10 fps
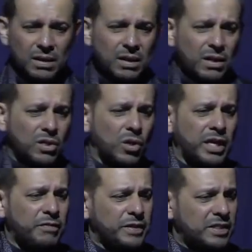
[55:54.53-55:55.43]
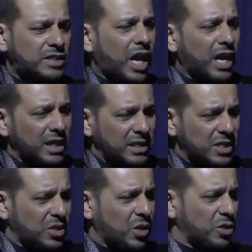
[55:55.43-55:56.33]
Your infant child is
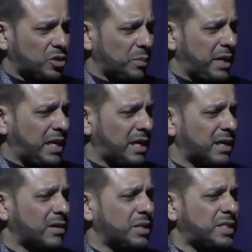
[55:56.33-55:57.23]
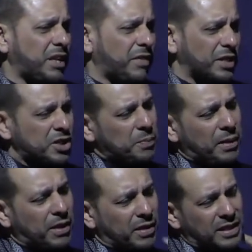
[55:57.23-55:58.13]
going to be receiving a
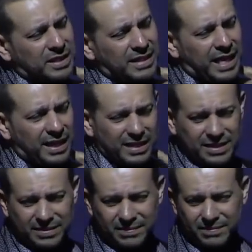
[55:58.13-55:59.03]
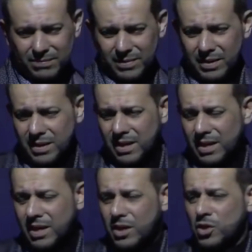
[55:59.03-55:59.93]
spear in its neck.
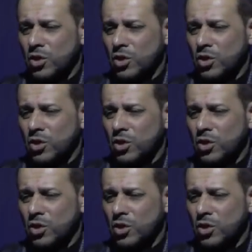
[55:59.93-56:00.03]
Your